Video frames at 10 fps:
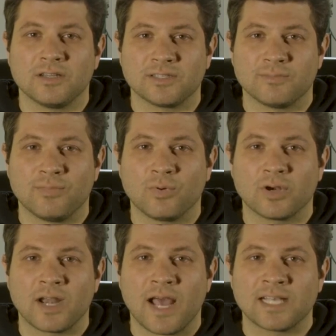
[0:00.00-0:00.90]
is an
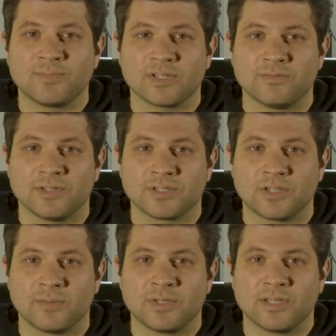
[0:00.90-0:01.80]
important aspect of your
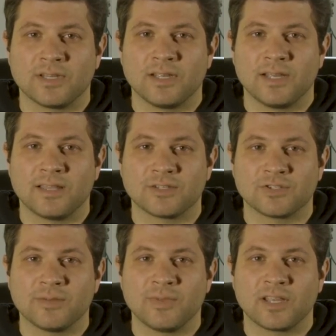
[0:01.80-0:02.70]
script, and the
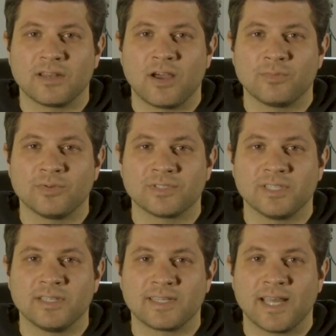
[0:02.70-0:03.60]
treatment can help you
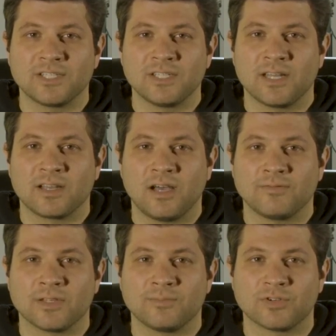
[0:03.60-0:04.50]
see the tension and
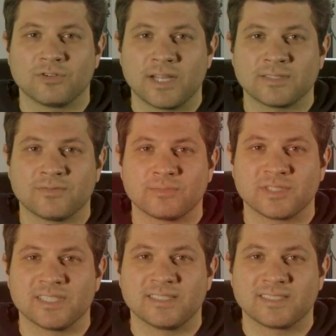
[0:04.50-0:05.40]
conflict progress from
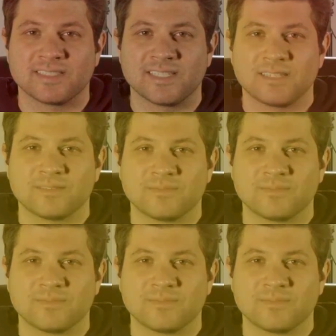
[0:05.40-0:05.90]
scene to scene.